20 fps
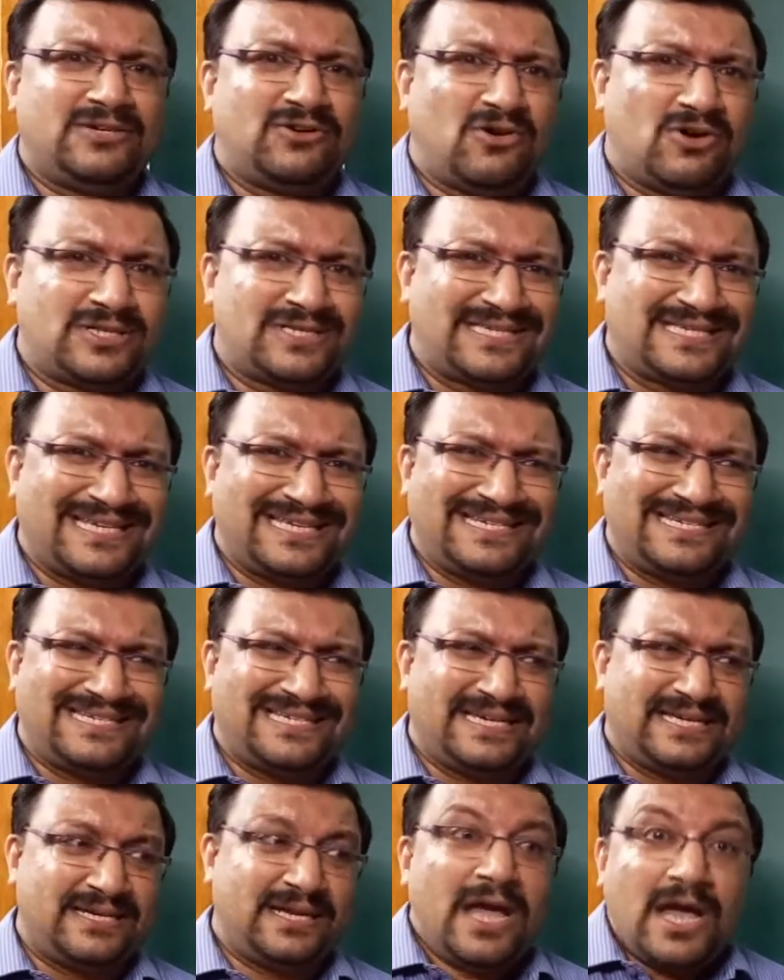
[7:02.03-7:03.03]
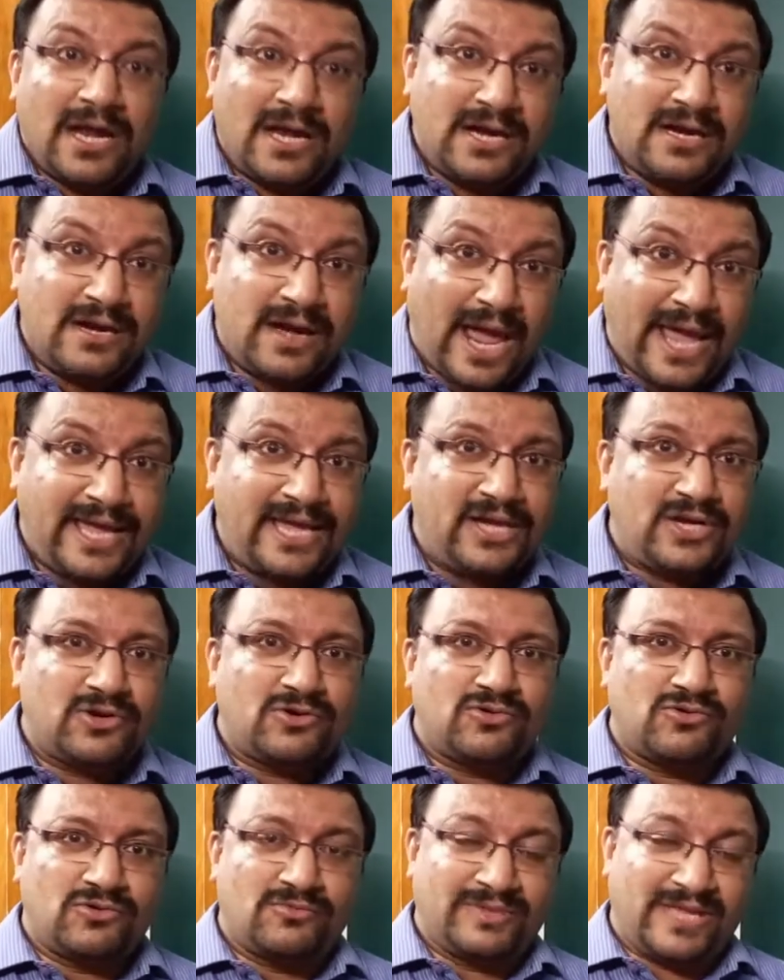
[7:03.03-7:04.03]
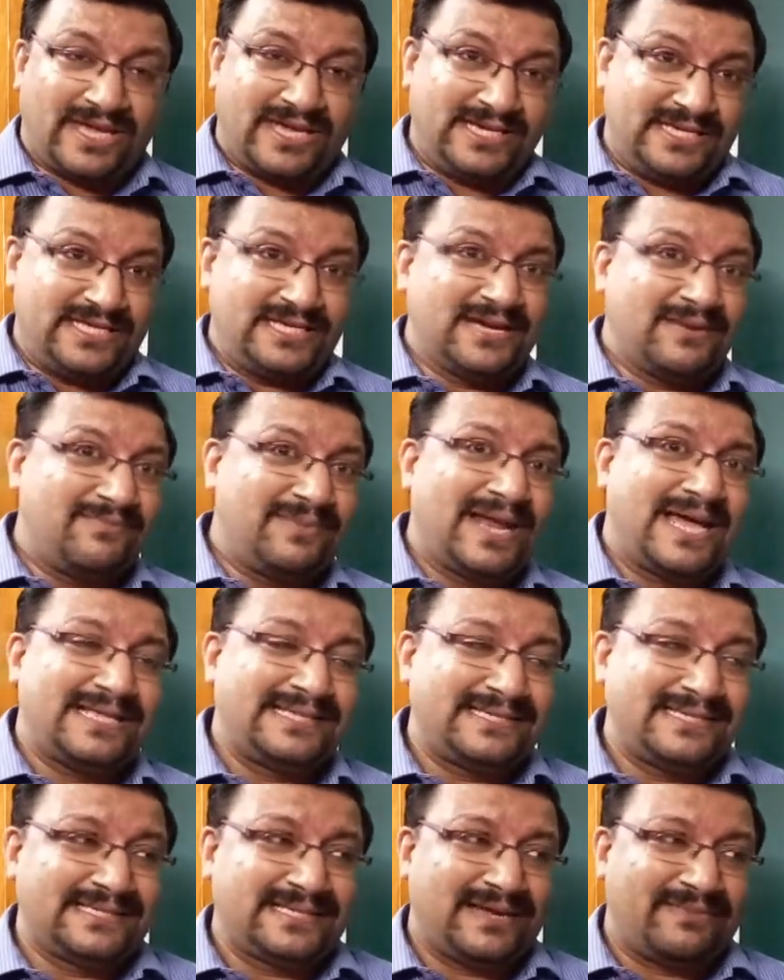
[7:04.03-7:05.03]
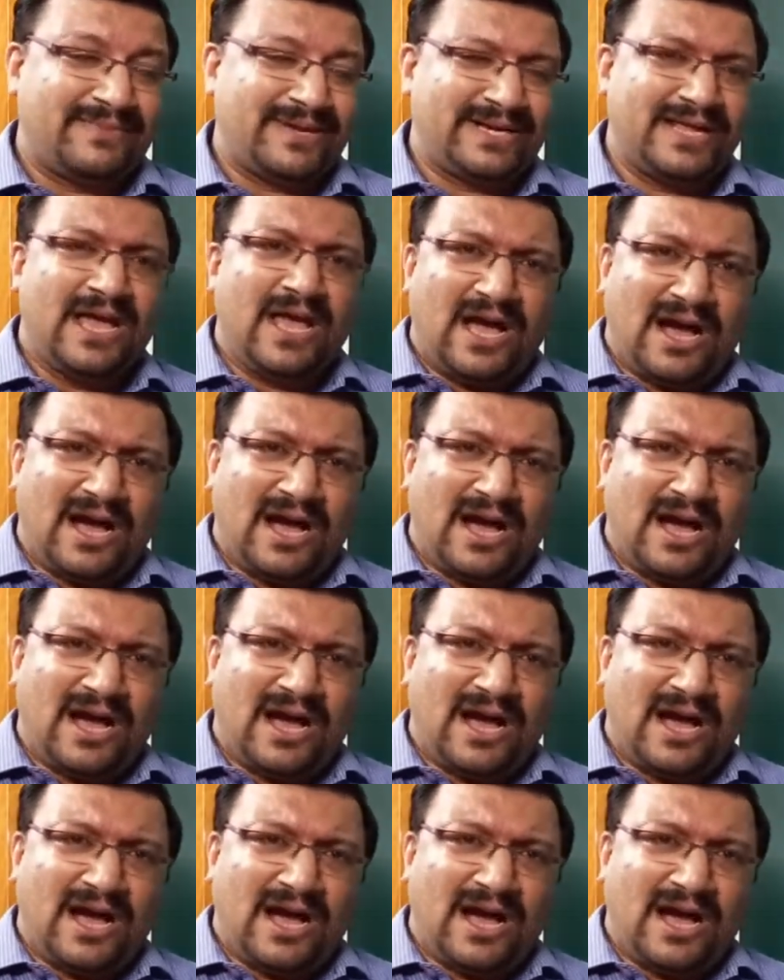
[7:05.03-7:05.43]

constantan, nichrome. The heating appliances are made.